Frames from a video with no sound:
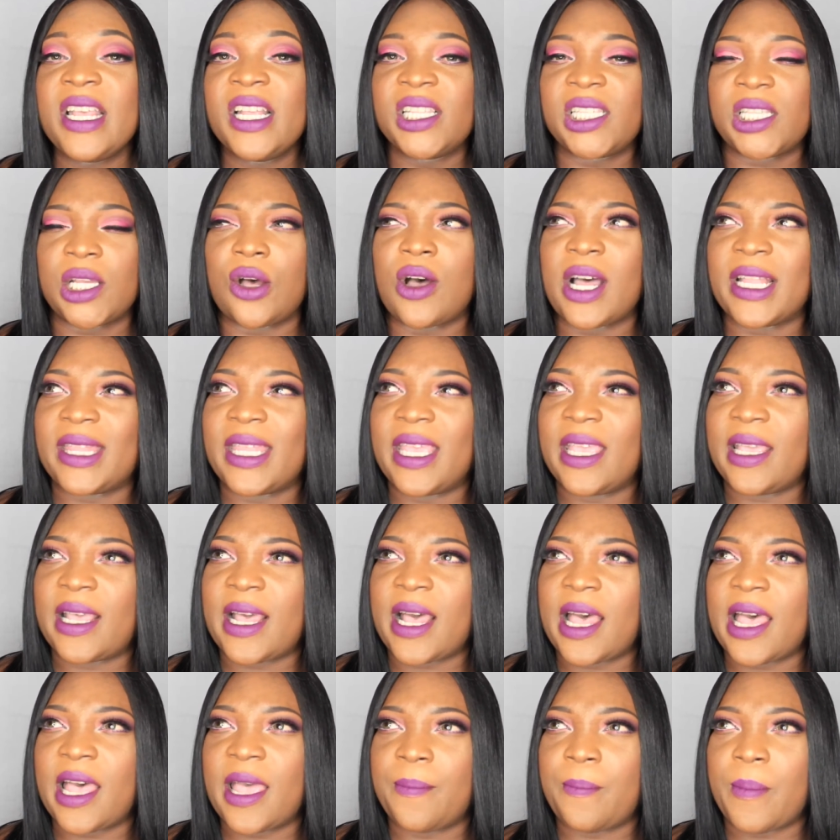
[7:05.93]
So I think
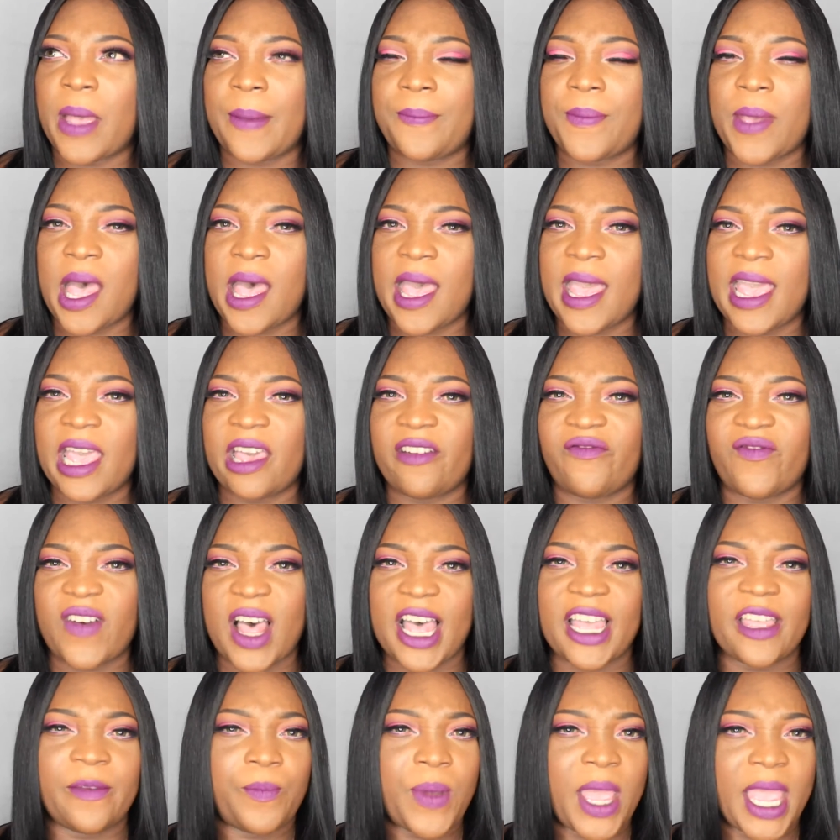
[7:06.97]
I have
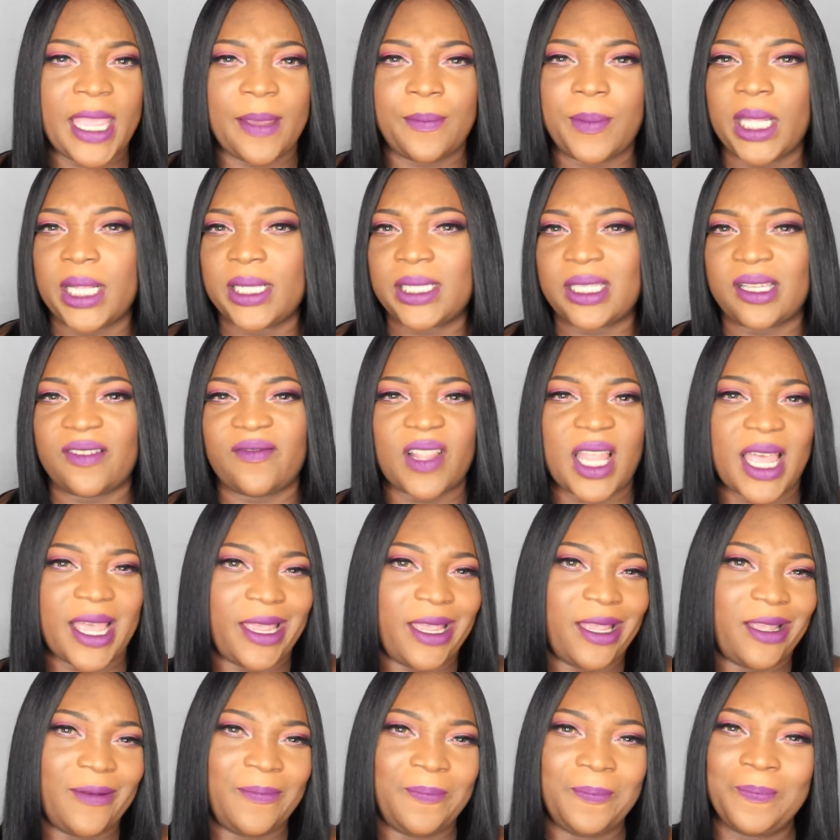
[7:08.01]
5 payments of
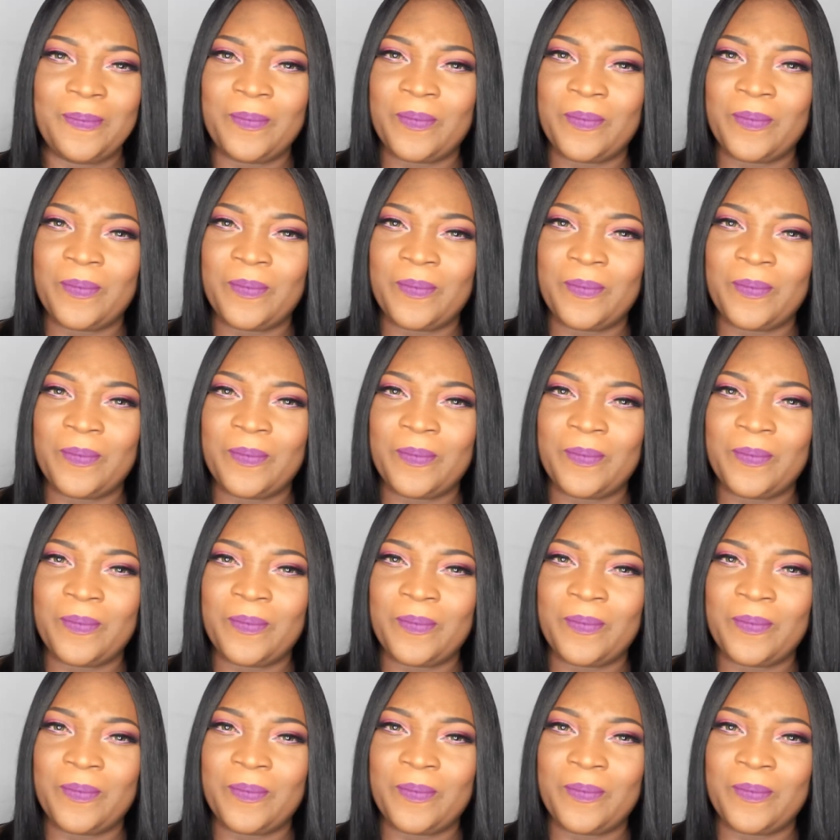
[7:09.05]
like,